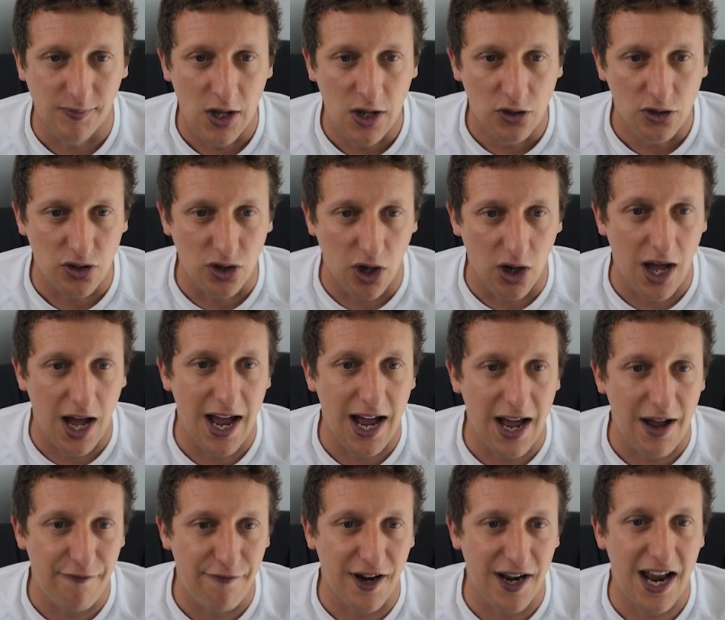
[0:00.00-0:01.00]
So
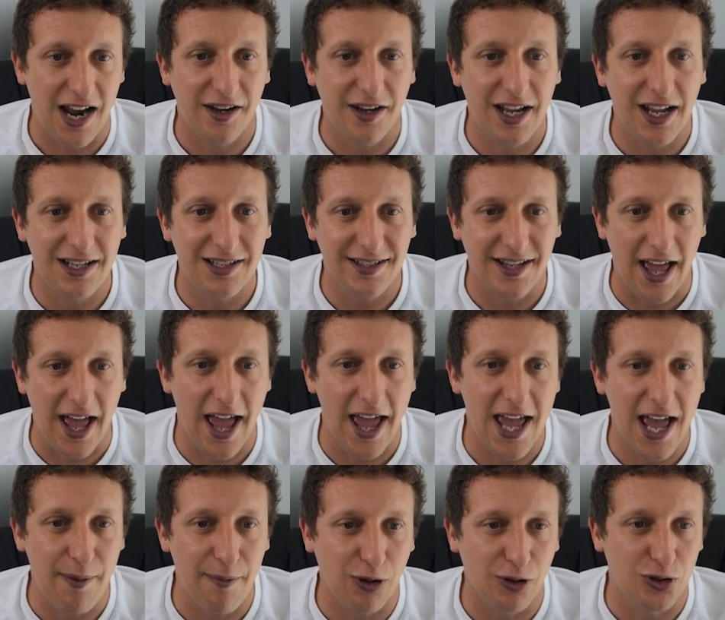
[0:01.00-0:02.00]
Fernandes,
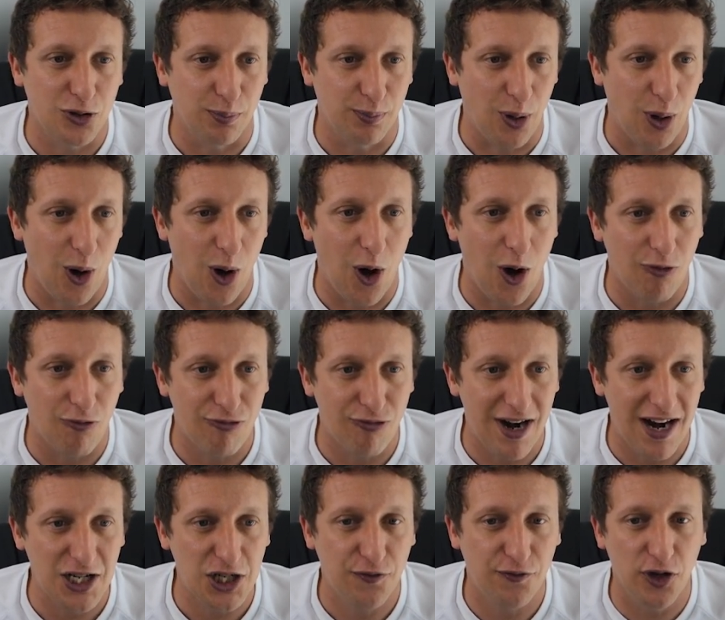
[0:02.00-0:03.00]
AM on support.
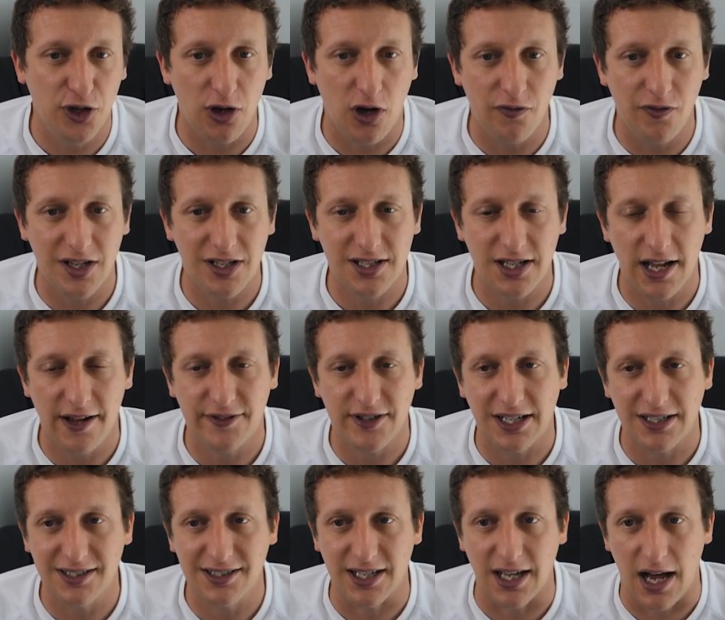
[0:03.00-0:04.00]
Rashford on this
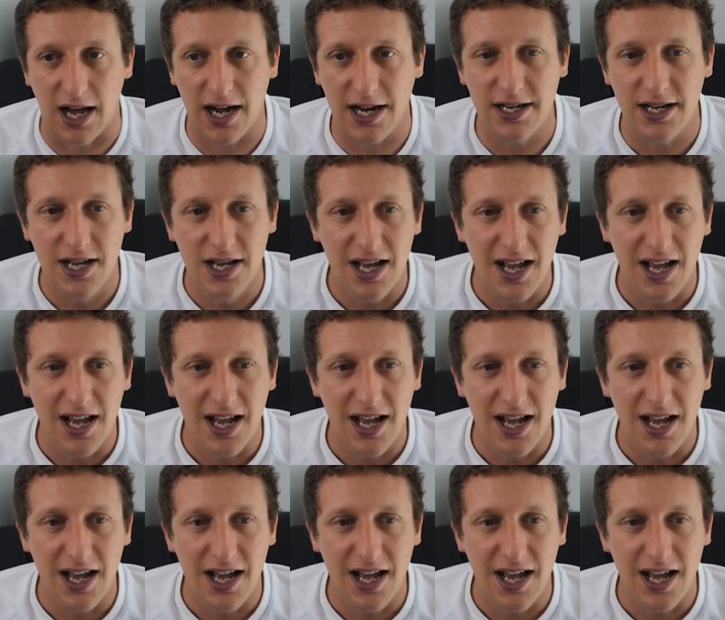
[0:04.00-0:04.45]
left-hand side.